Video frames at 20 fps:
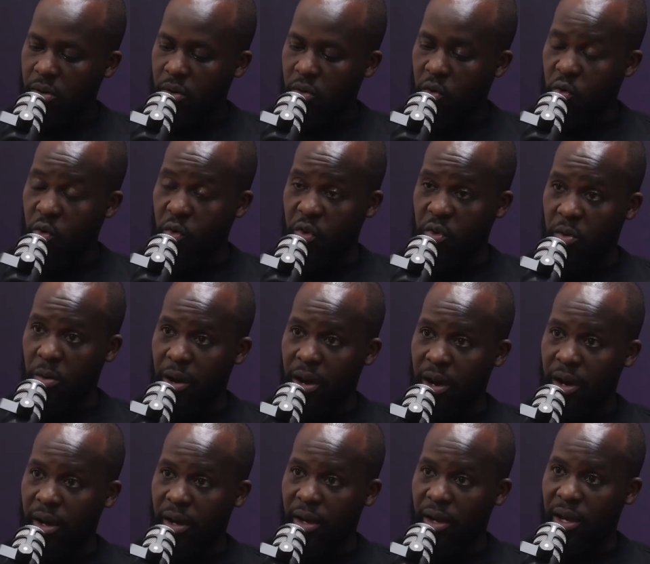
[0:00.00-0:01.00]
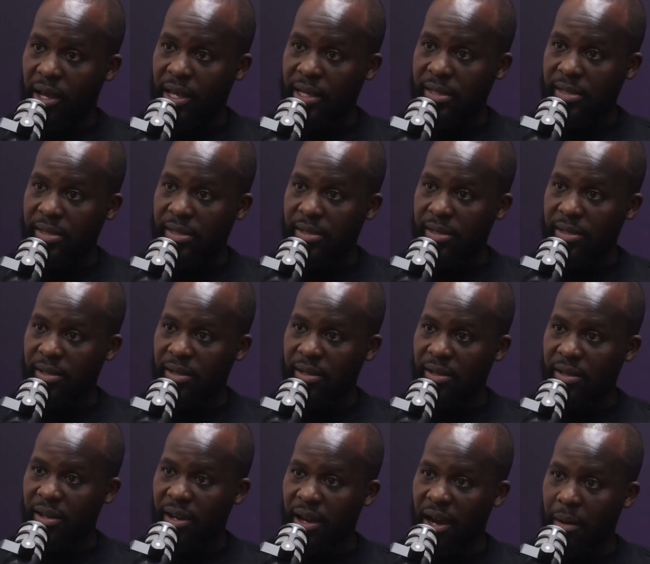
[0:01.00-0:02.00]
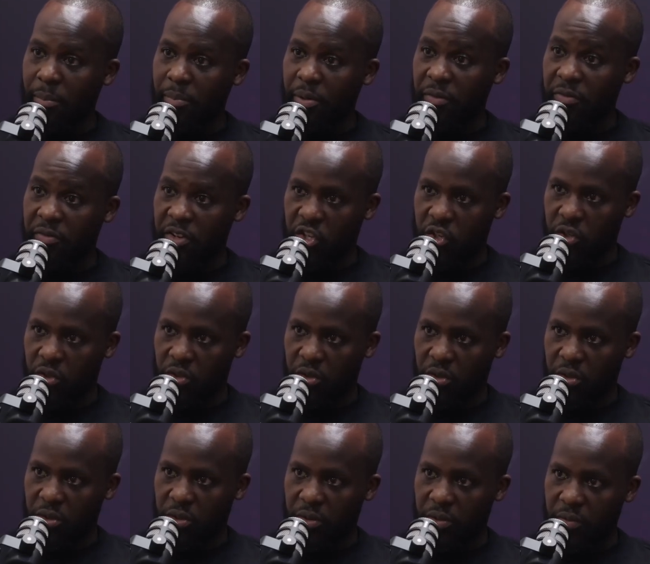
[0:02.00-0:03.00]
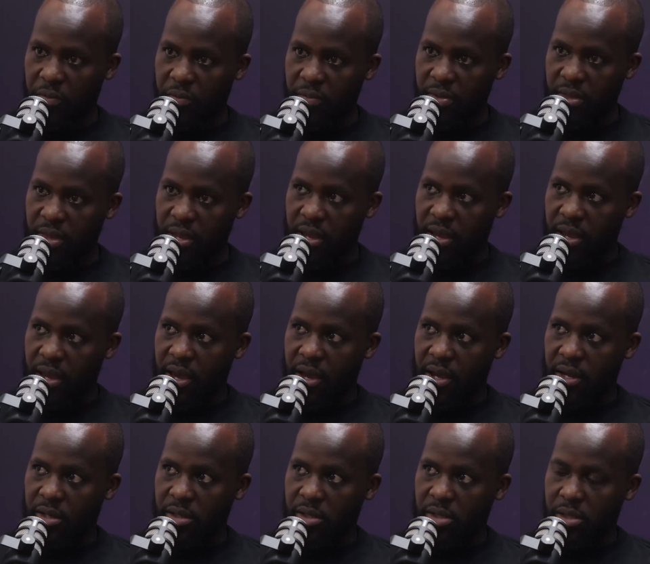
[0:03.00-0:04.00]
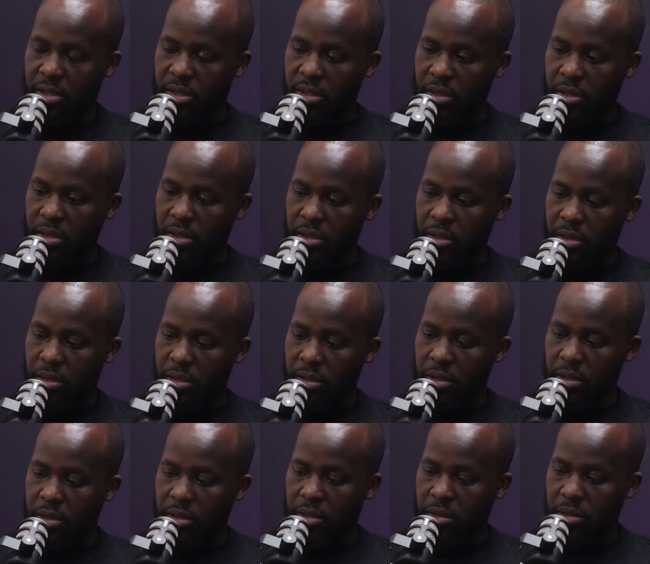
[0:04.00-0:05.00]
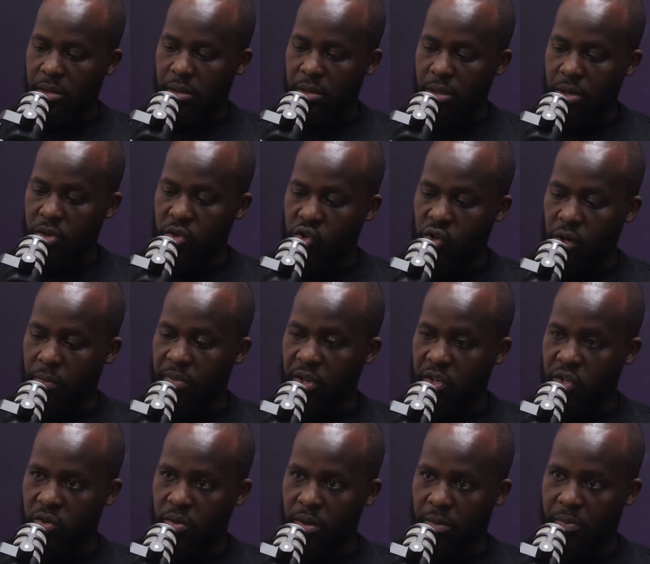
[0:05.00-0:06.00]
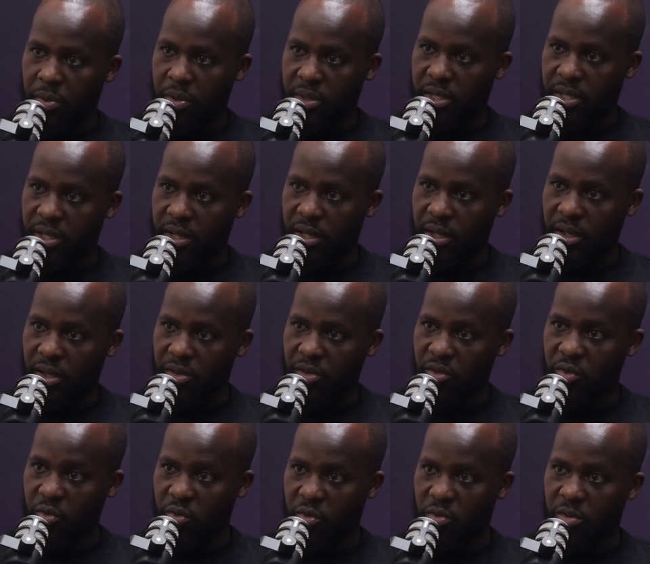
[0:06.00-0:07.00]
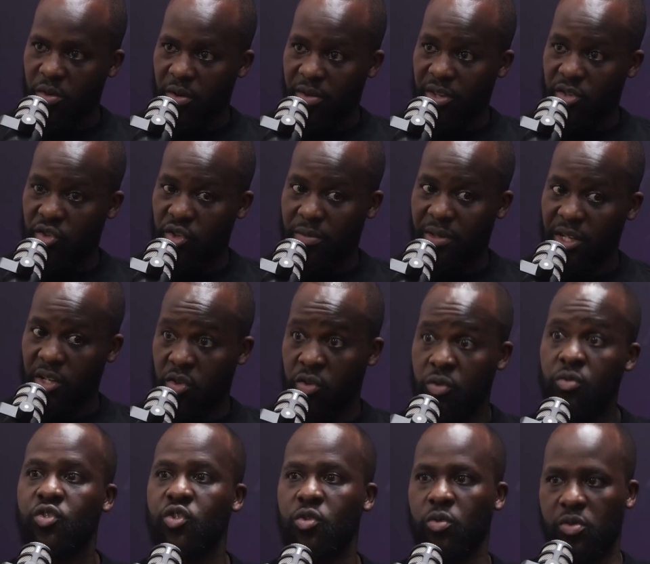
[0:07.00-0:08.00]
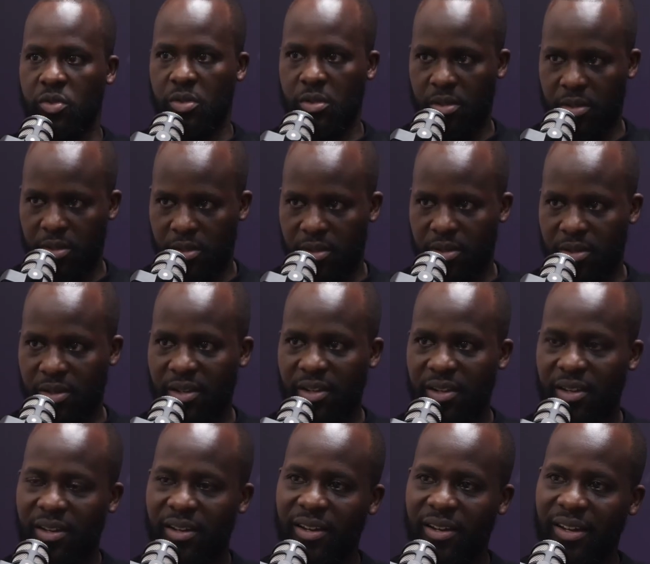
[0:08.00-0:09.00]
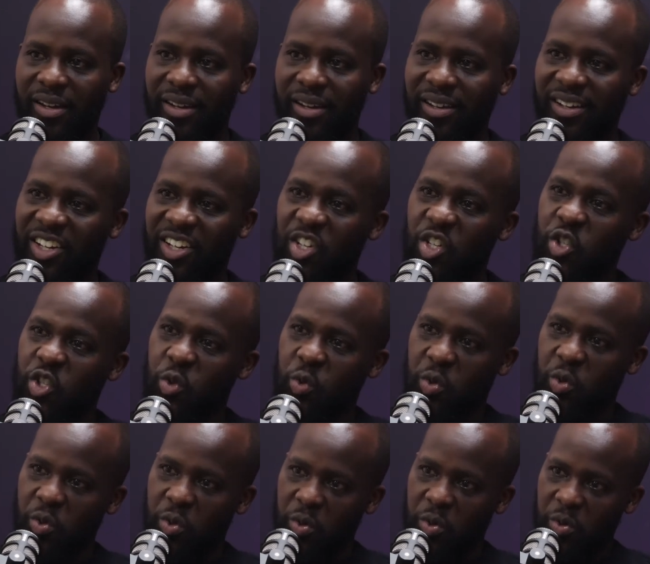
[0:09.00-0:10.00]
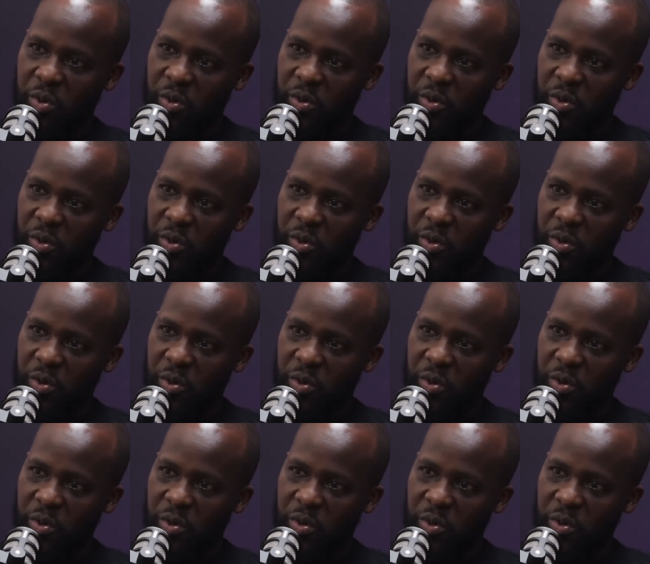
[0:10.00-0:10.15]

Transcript: who you are as a professional and the job that you are put here to do, or the job that you chose to do?